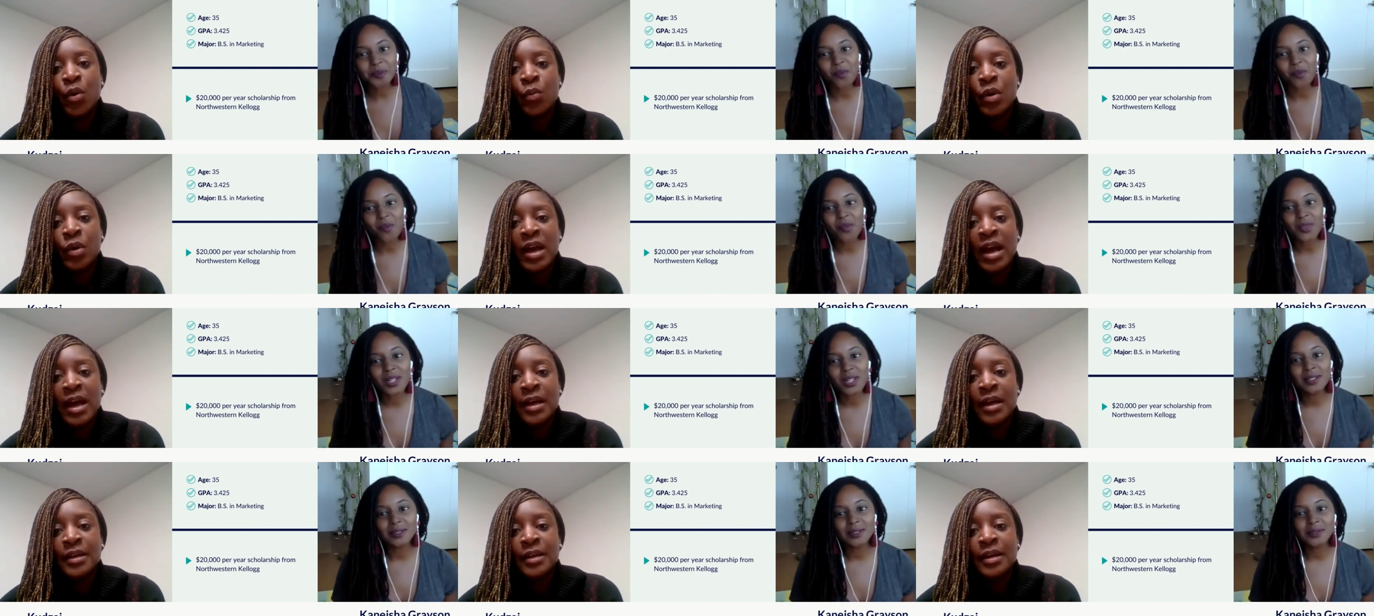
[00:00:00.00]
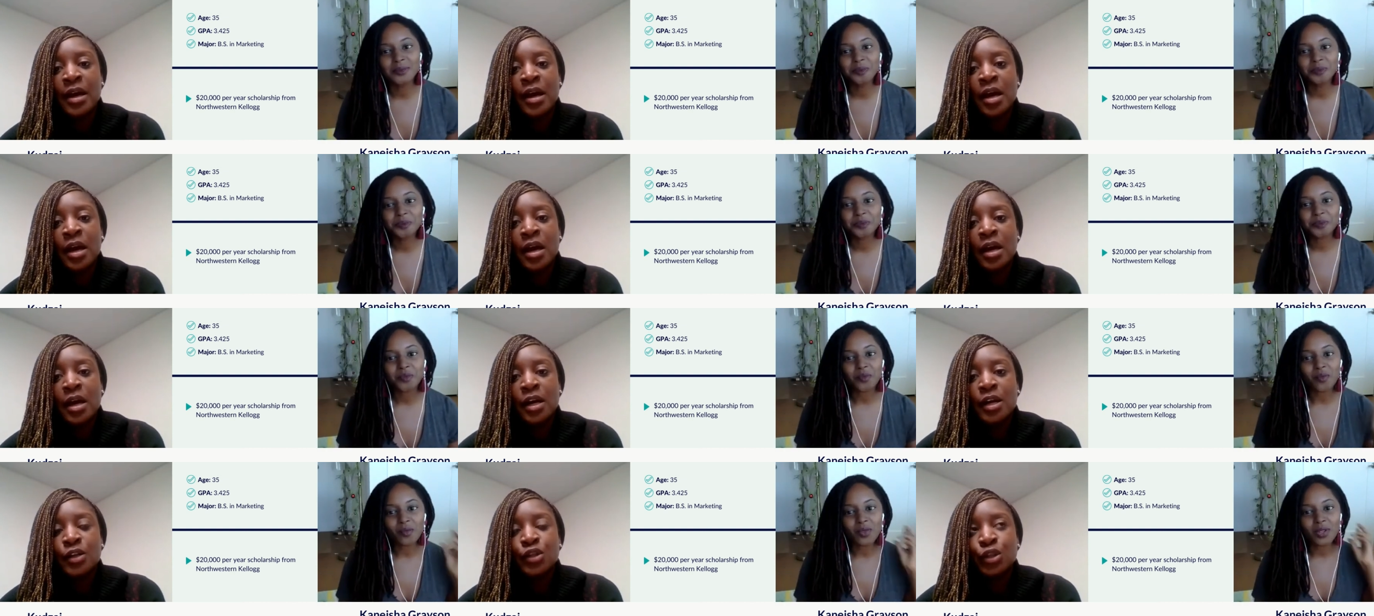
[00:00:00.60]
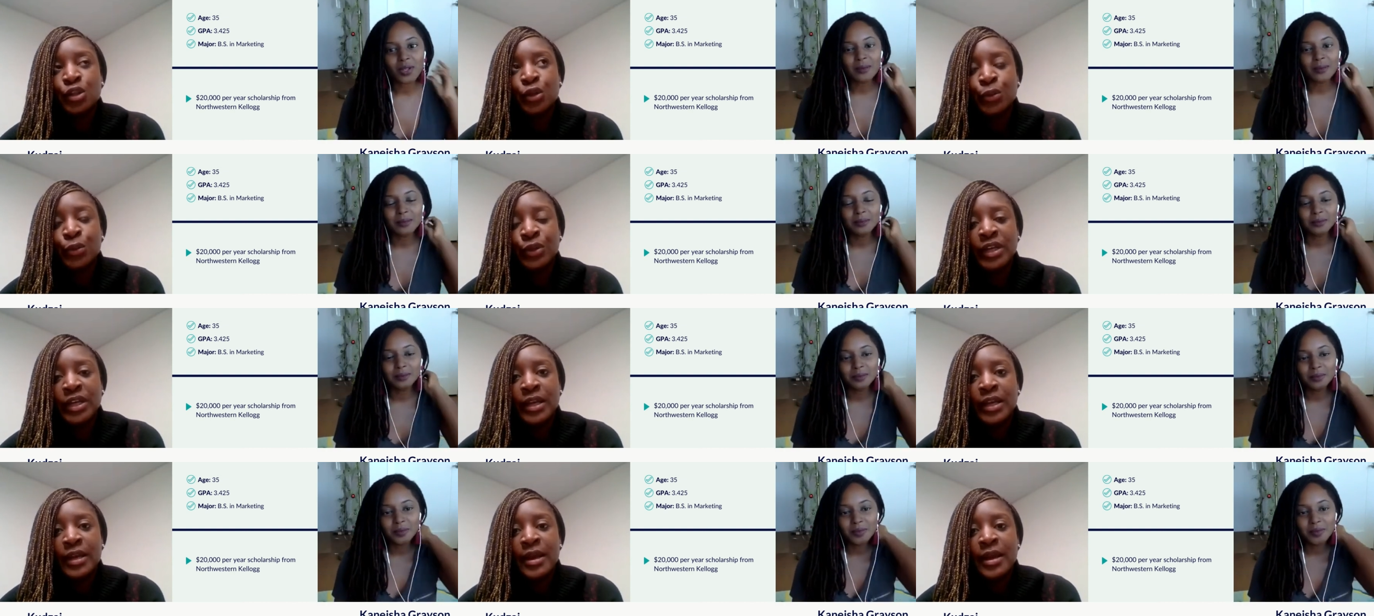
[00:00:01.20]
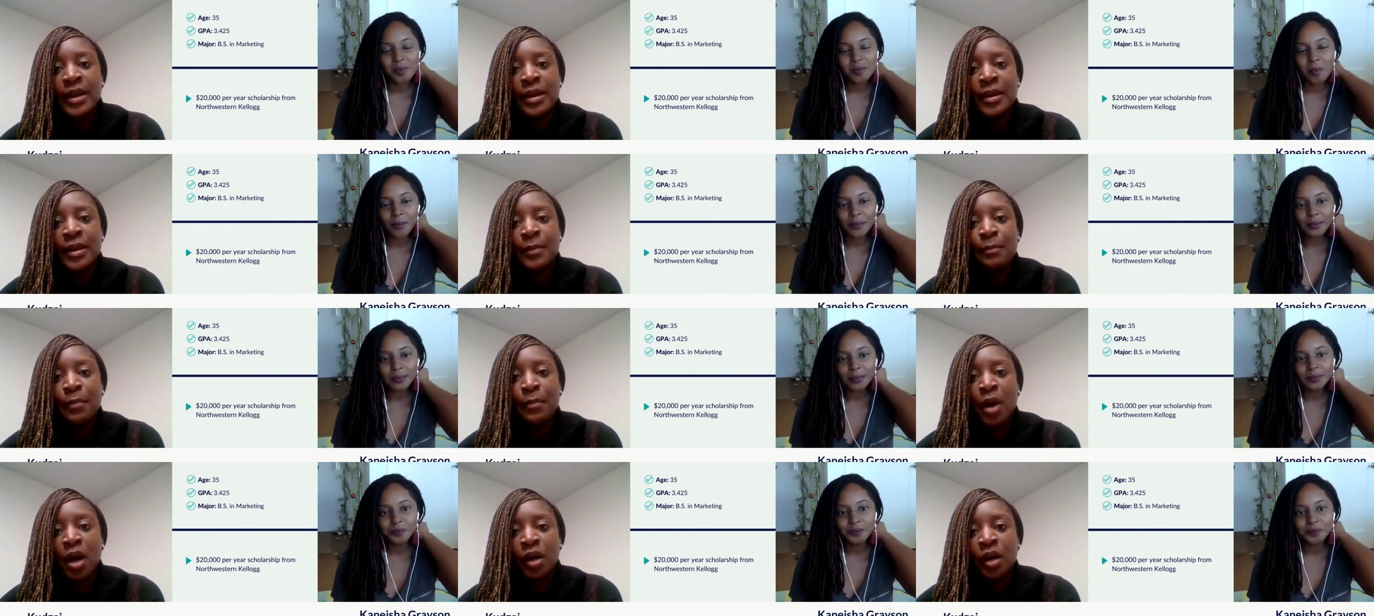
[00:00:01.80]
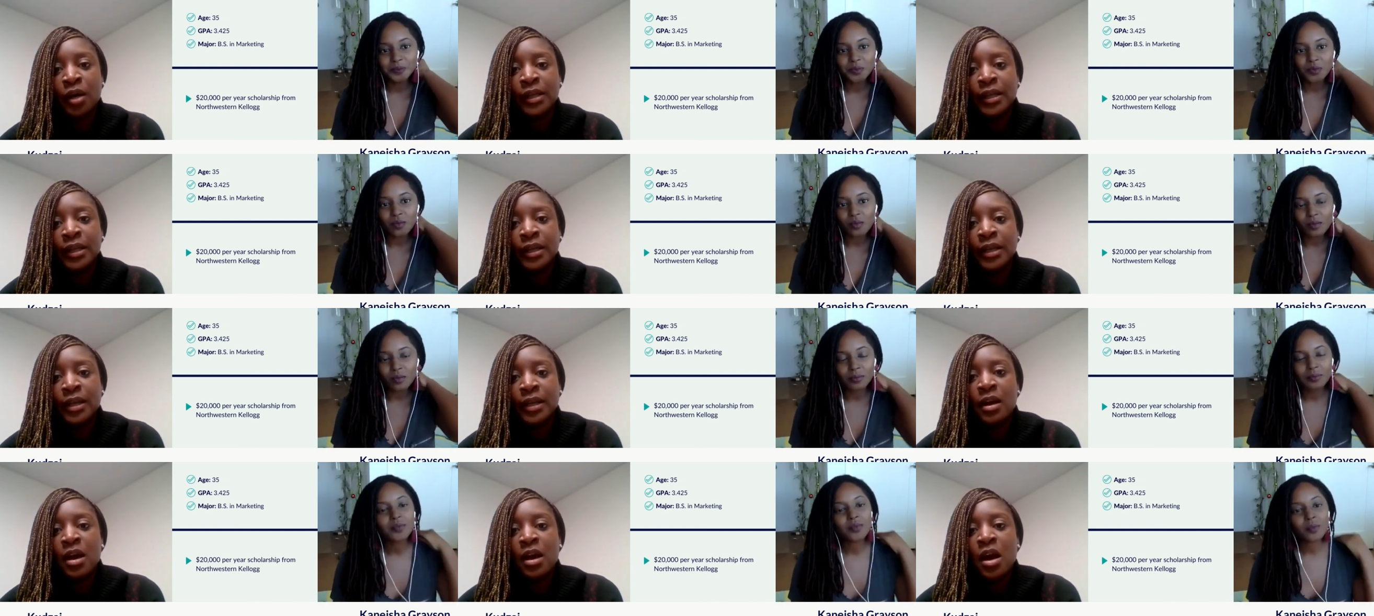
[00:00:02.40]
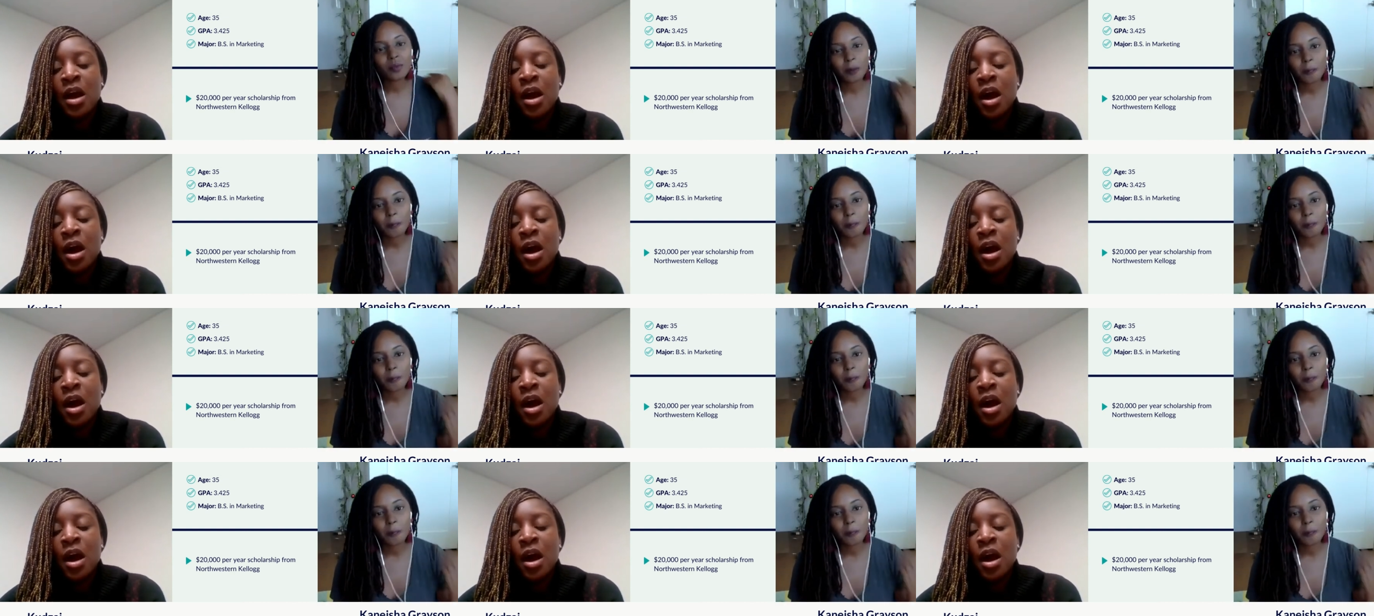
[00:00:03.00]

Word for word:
Speaker 1: got a degree in marketing,